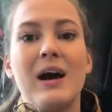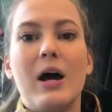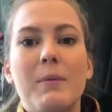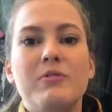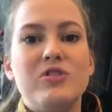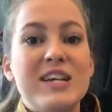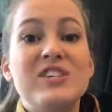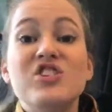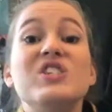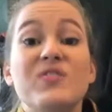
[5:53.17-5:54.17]
Um,
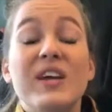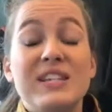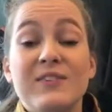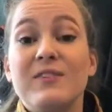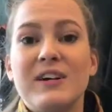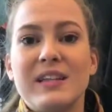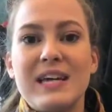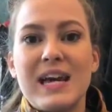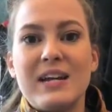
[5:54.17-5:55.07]
jeans just fit differently.